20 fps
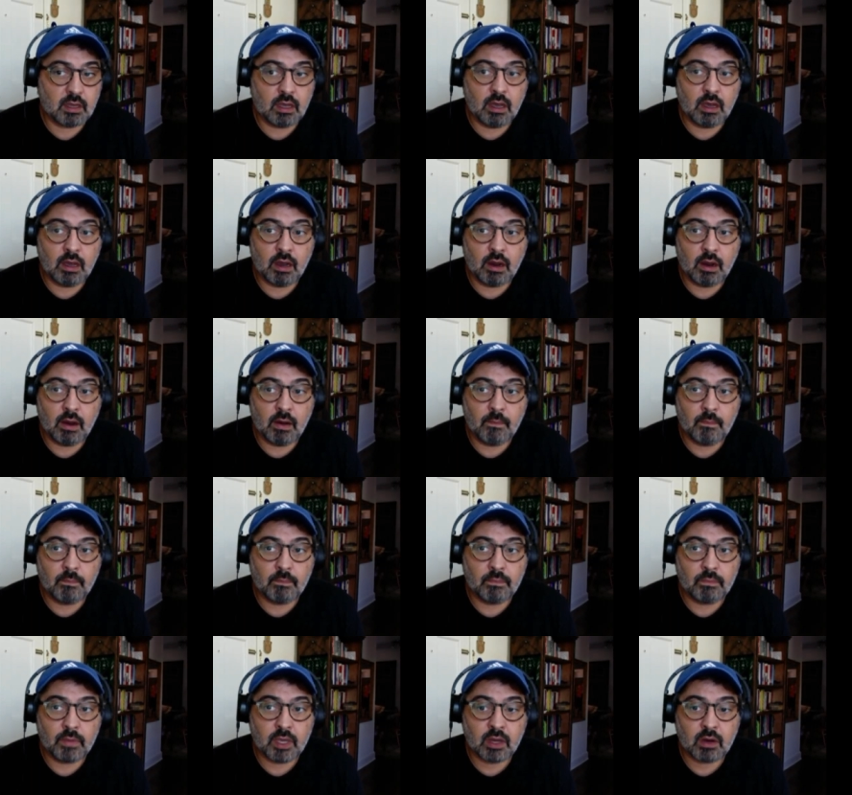um,
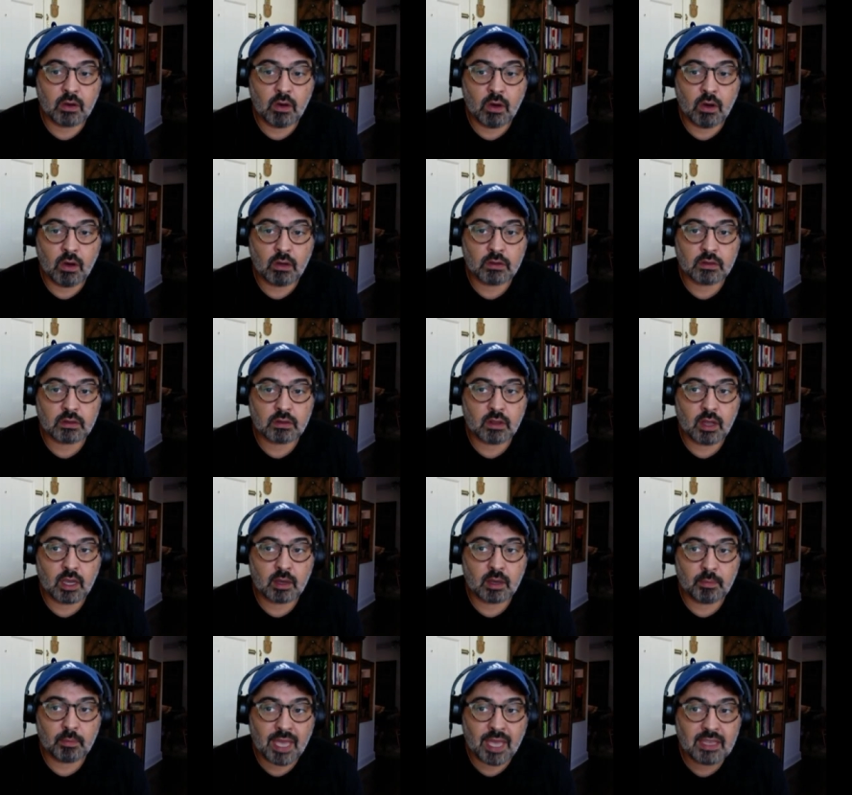because
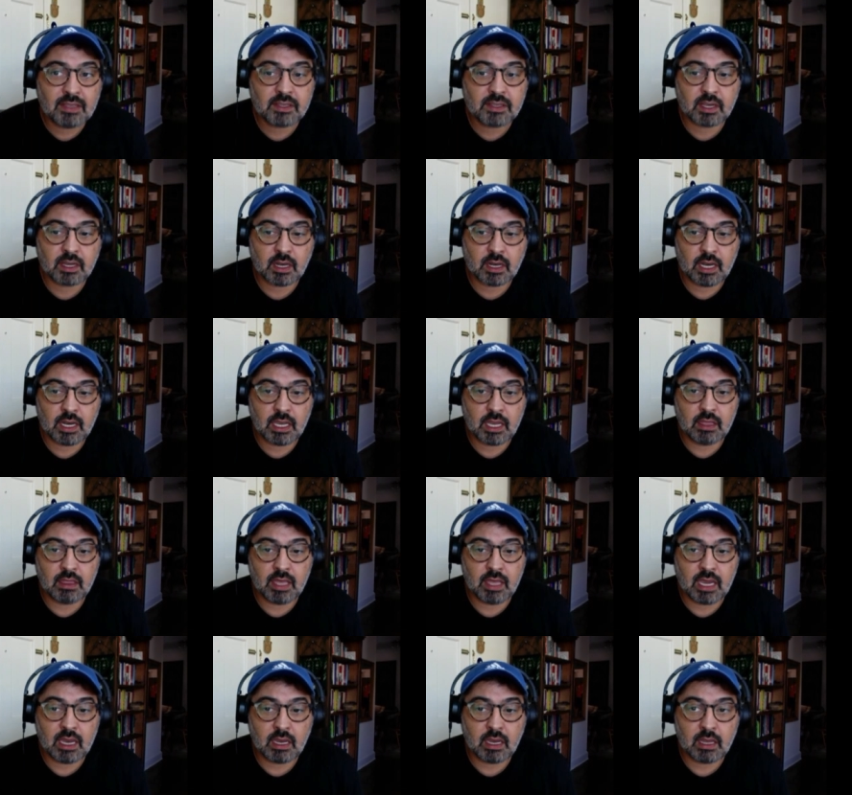like basically
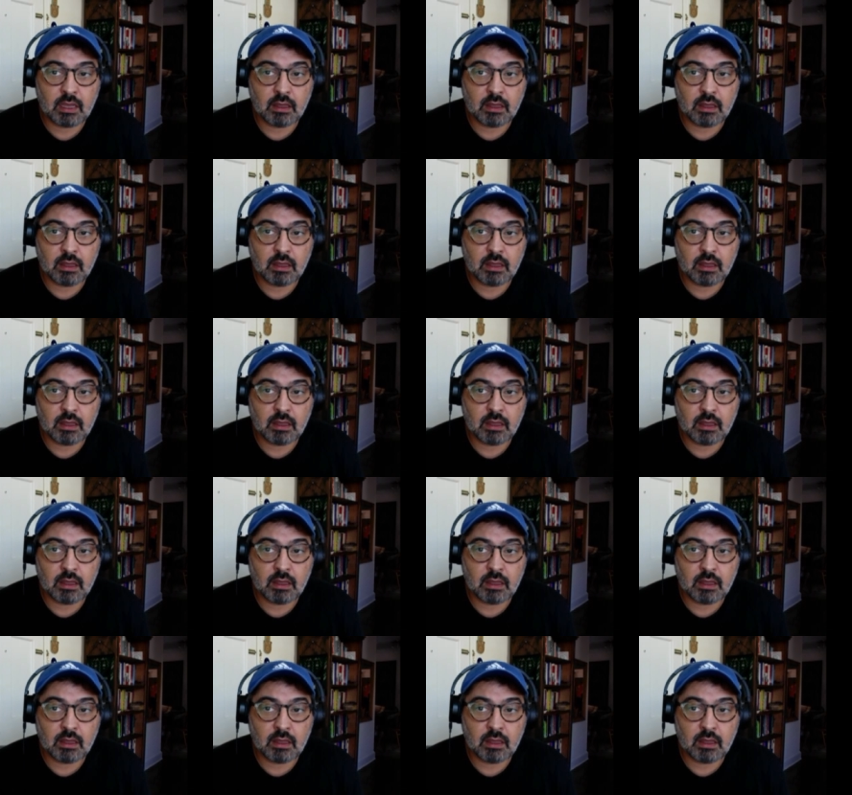the,